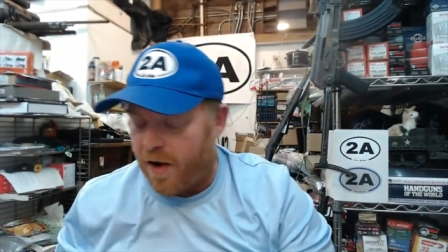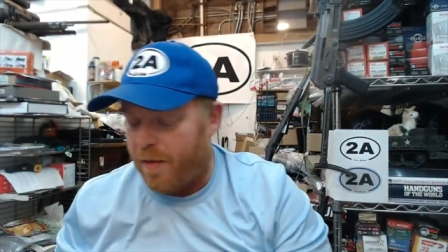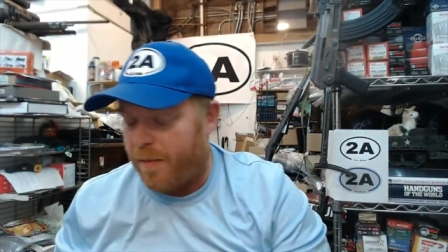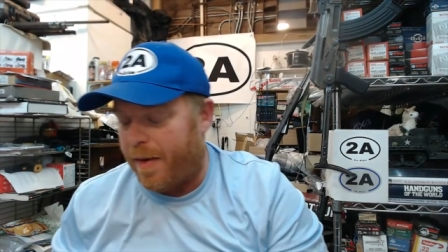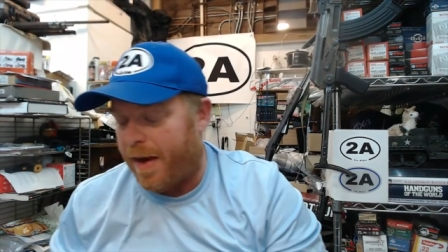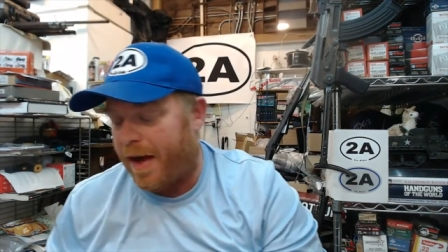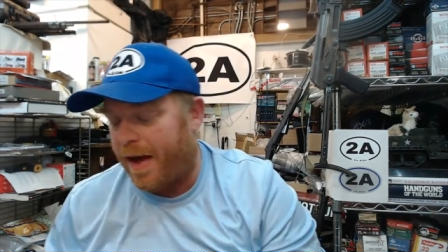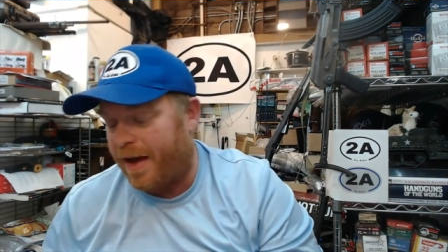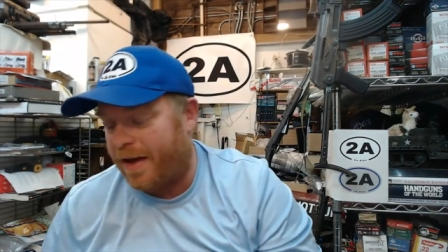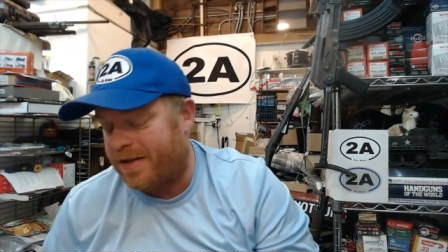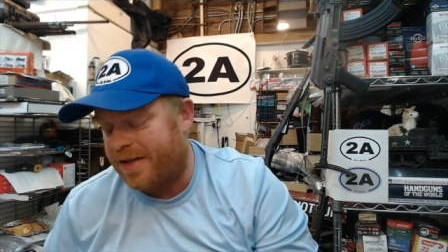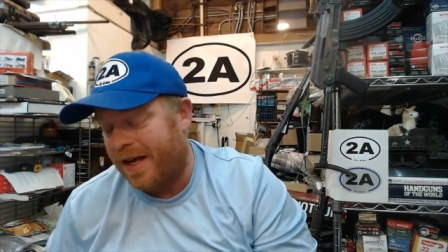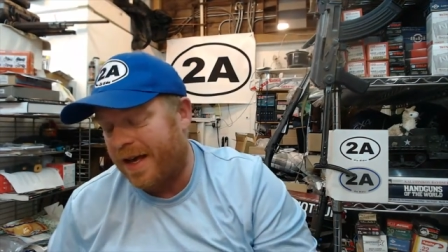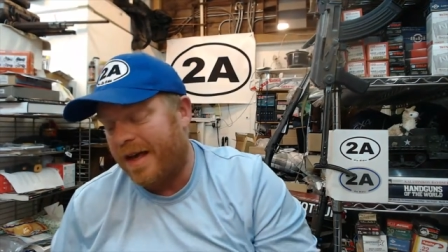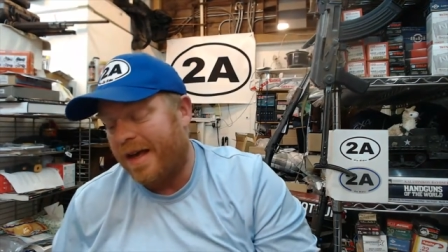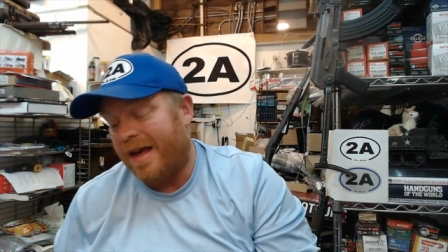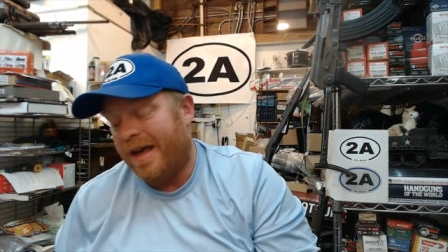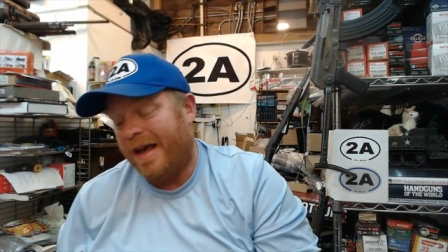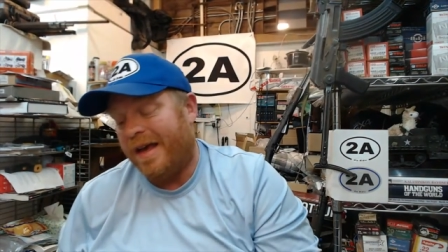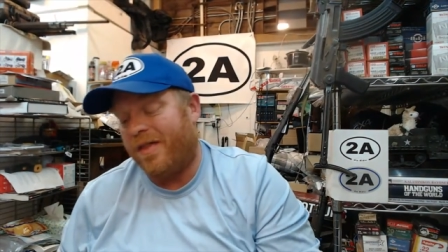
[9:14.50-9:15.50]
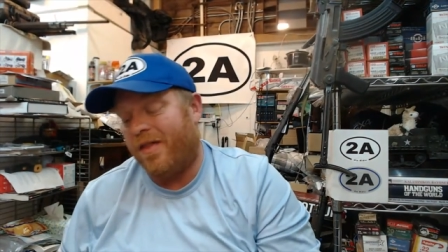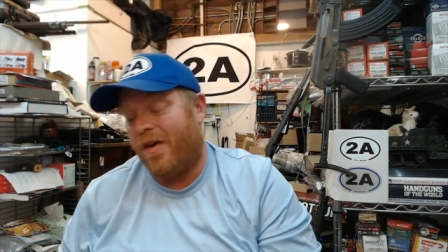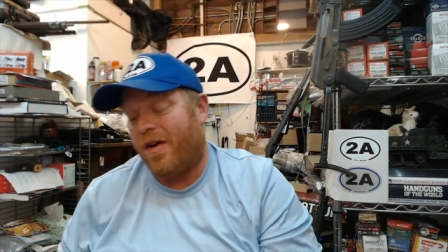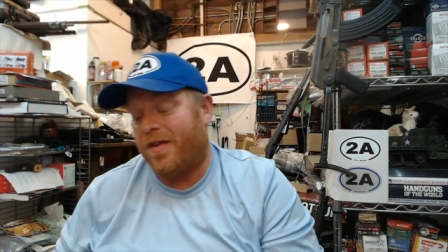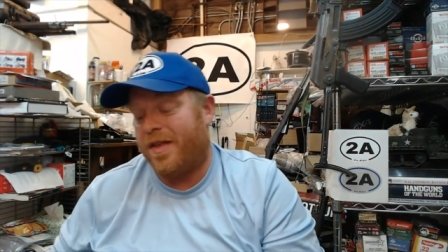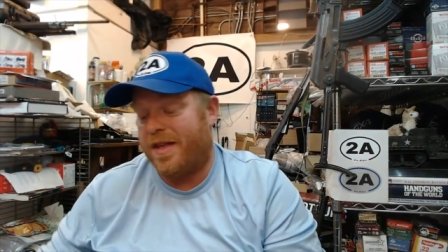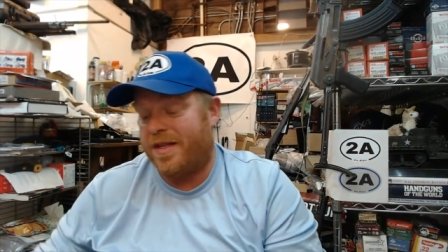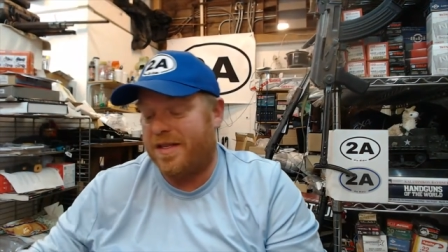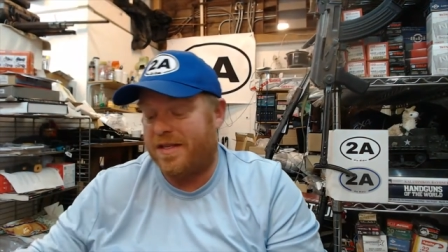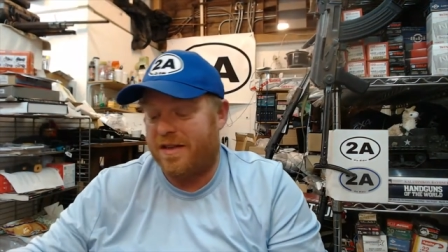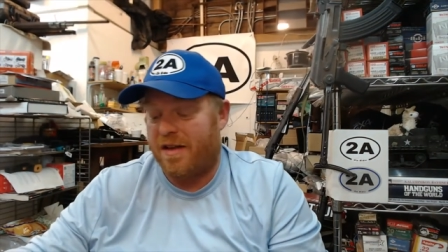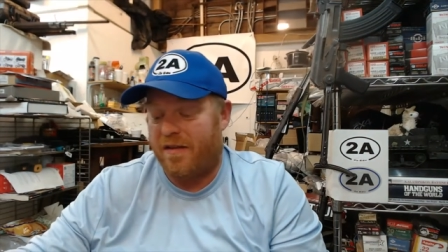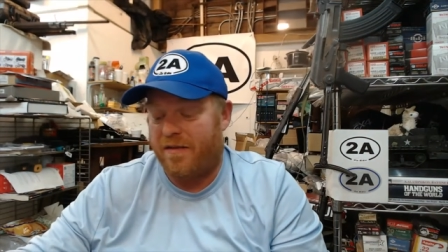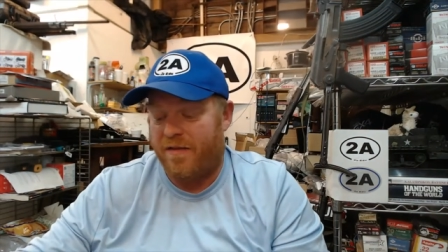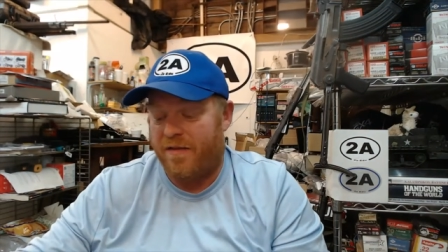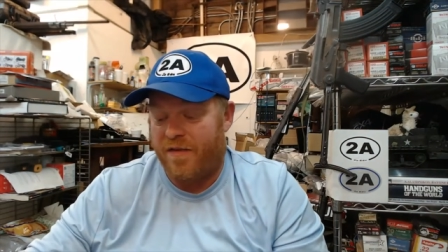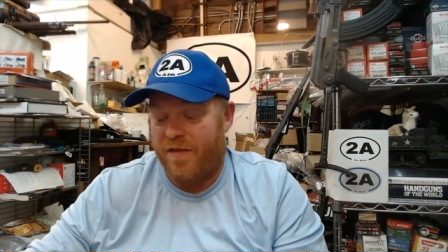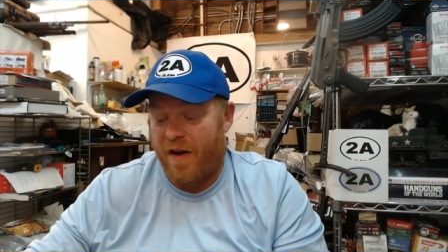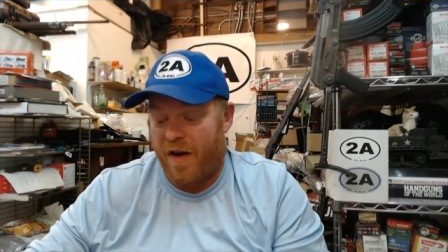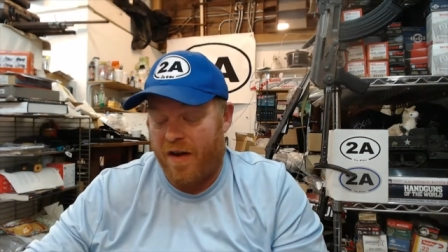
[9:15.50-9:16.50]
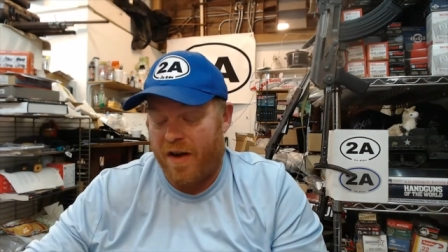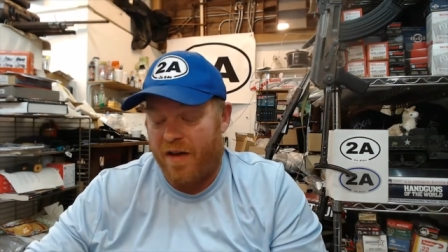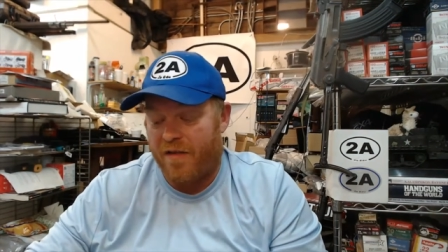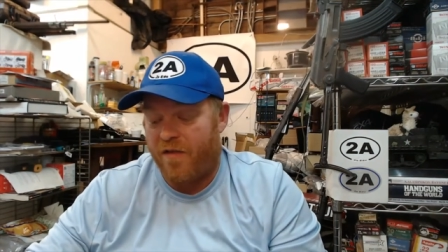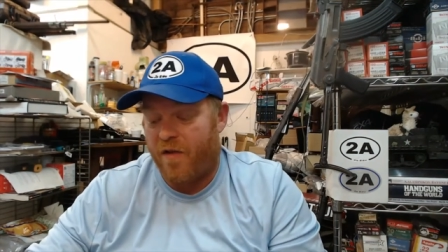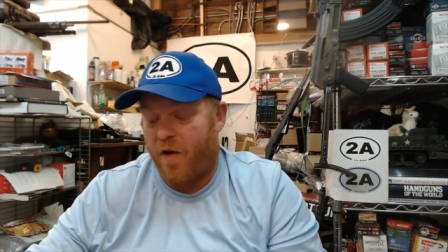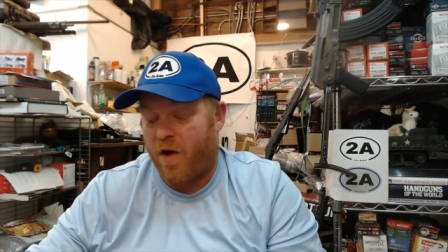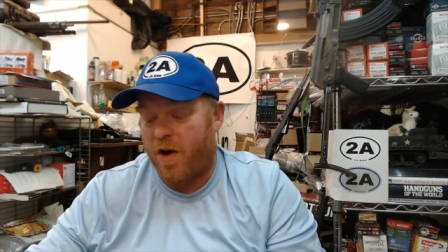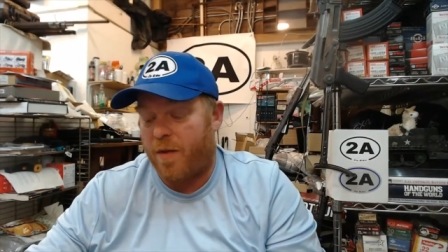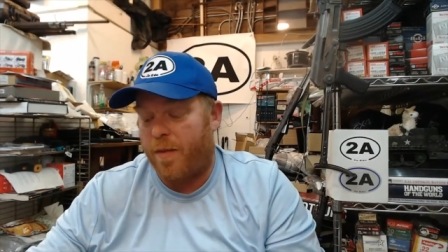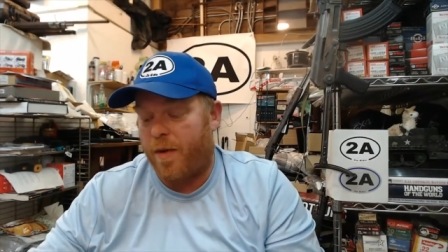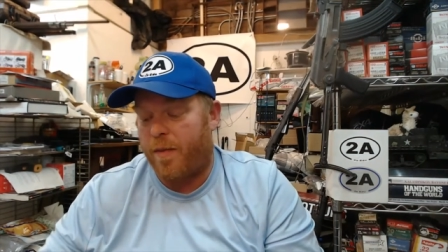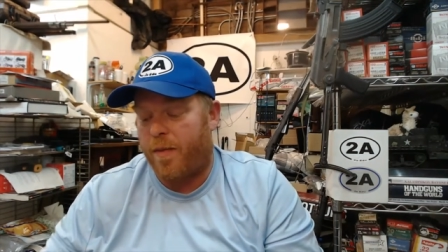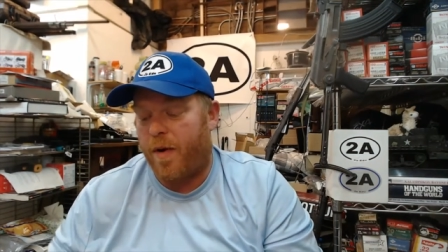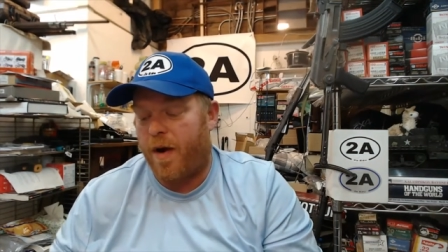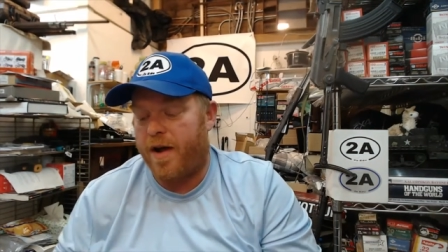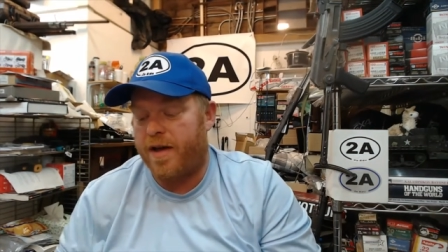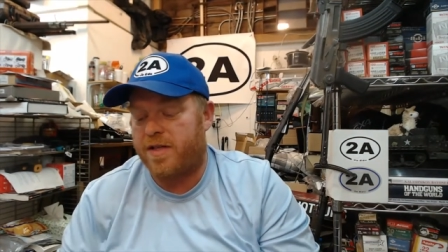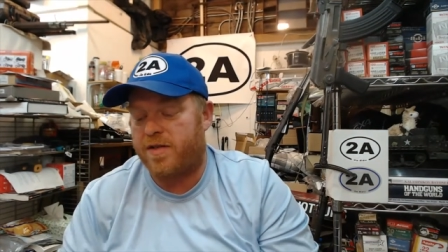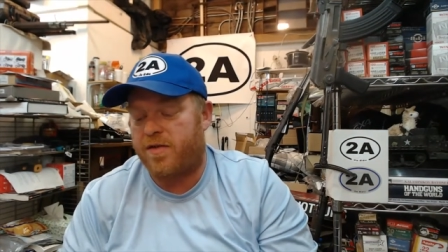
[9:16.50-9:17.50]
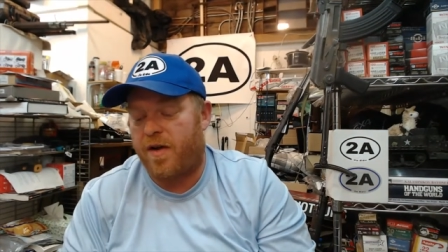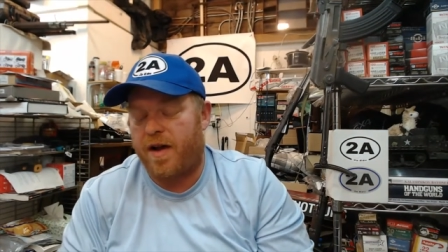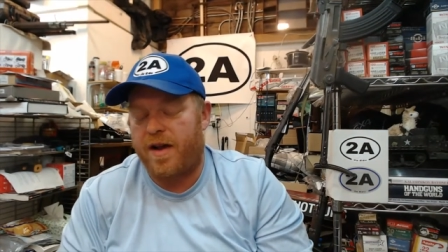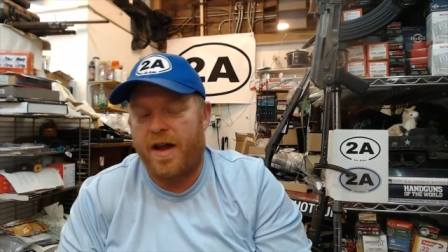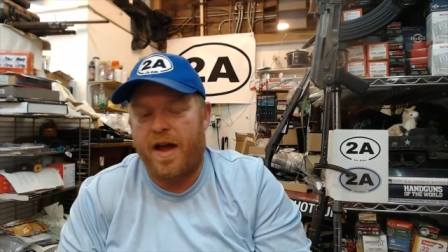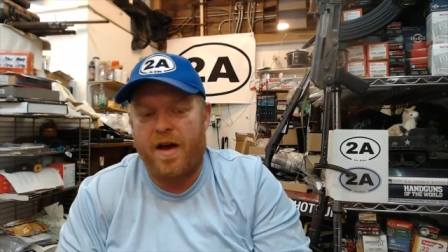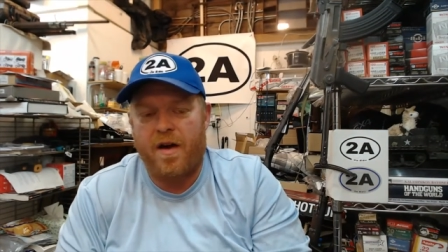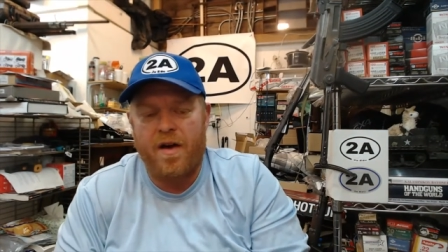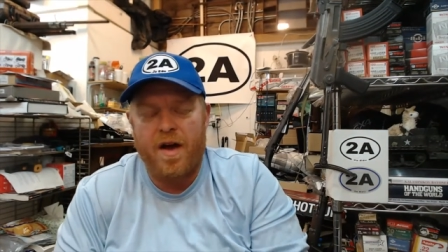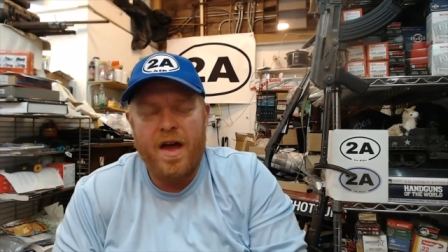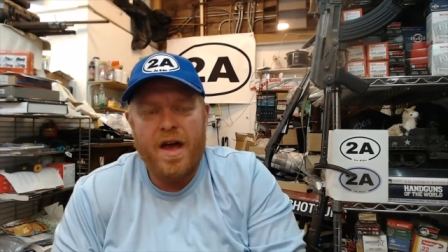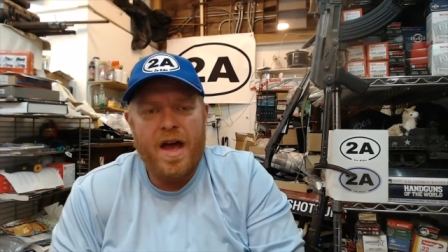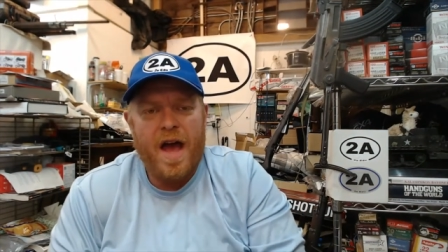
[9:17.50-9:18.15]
mags. And look, this is a very affordable price right now.